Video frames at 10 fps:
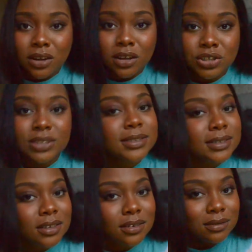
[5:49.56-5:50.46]

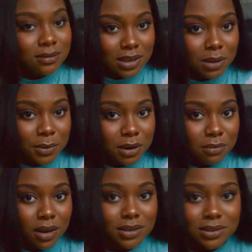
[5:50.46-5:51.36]
Just keep it in
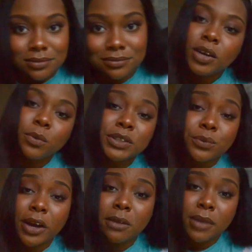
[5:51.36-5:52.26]
mind. Read what's
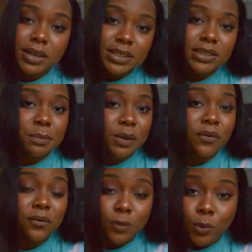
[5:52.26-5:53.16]
recommended
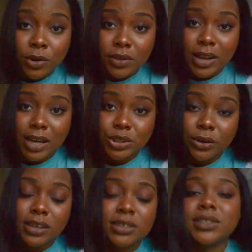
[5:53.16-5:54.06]
before the lecture
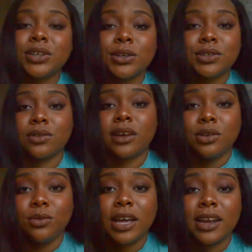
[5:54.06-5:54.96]
actually starts so that
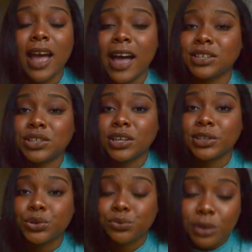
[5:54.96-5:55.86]
you can actually
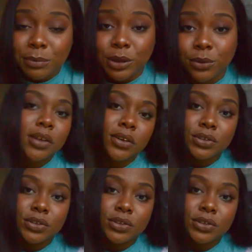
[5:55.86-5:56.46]
contribute